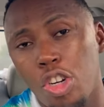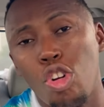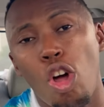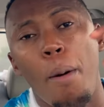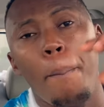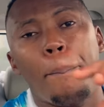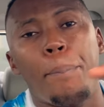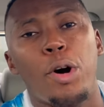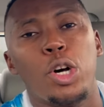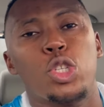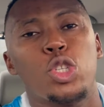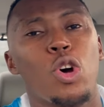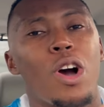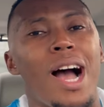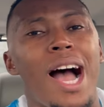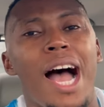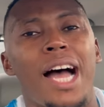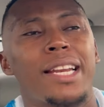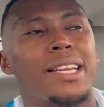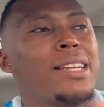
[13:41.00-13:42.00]
don't pause your
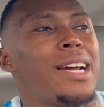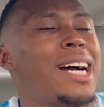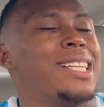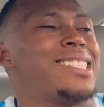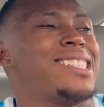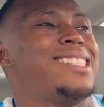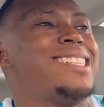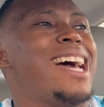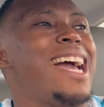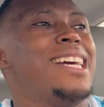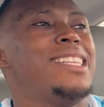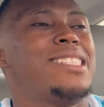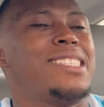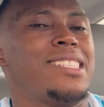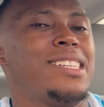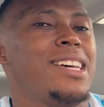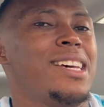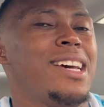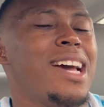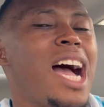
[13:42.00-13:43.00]
ad at night
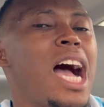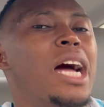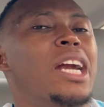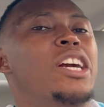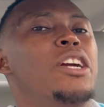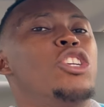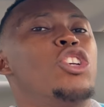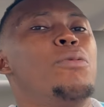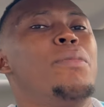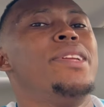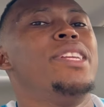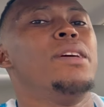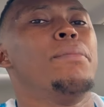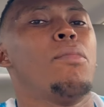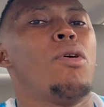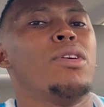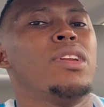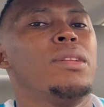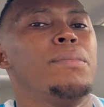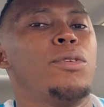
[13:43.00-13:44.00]
and resume in the
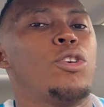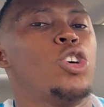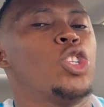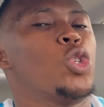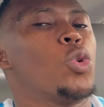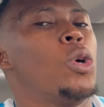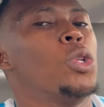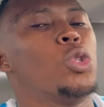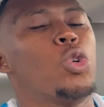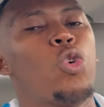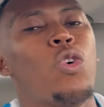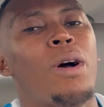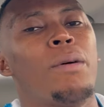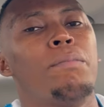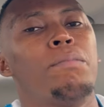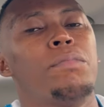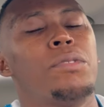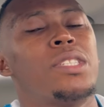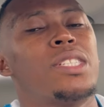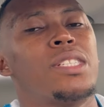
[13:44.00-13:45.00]
morning because you want to go
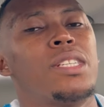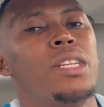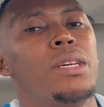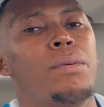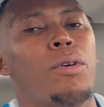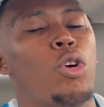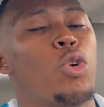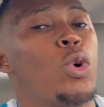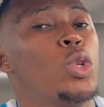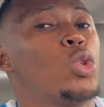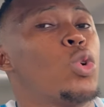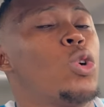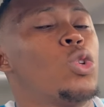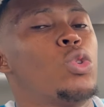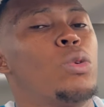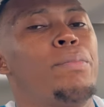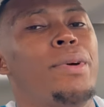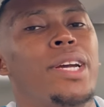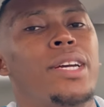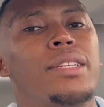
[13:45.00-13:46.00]
and sleep or you want to go
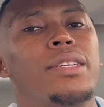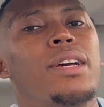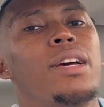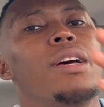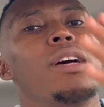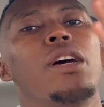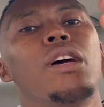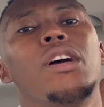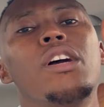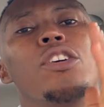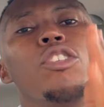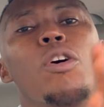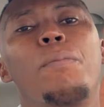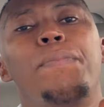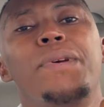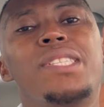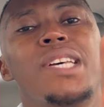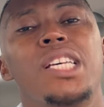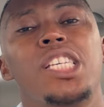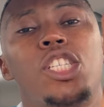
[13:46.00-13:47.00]
to bed. Your
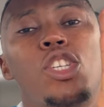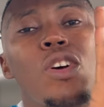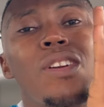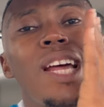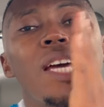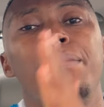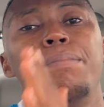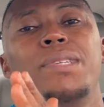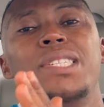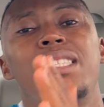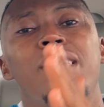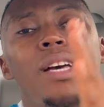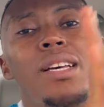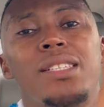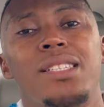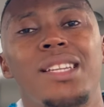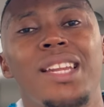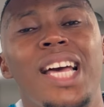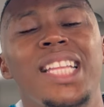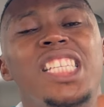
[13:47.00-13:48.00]
business is online
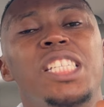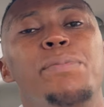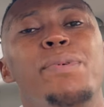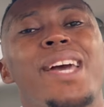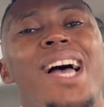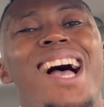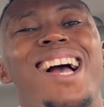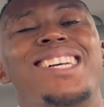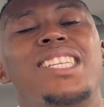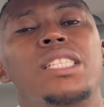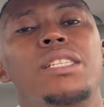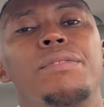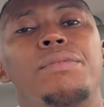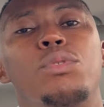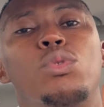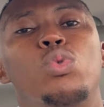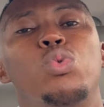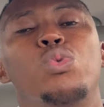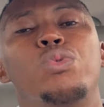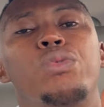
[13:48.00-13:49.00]
business. Let it be
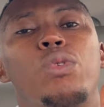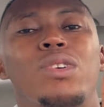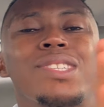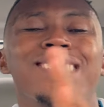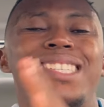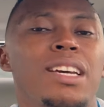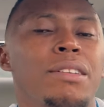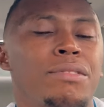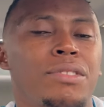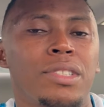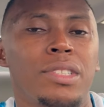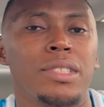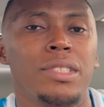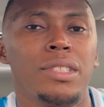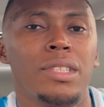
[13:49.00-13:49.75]
active 247.